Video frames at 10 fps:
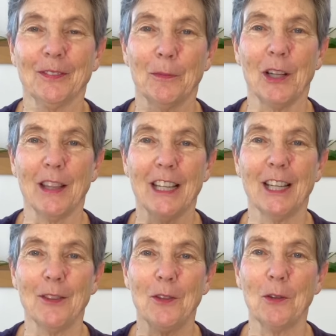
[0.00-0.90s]
Breathing
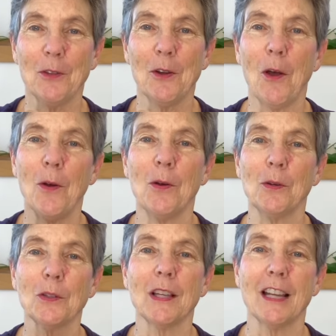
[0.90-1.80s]
in through the
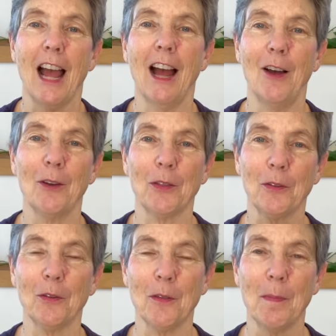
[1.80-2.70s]
nose and out
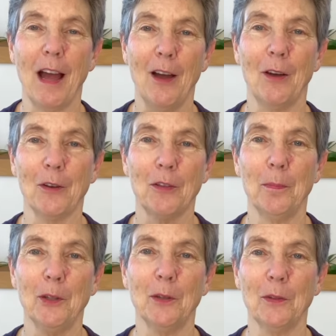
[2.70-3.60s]
through the mouth.
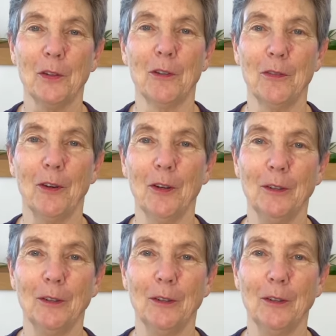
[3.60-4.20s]
Beautiful.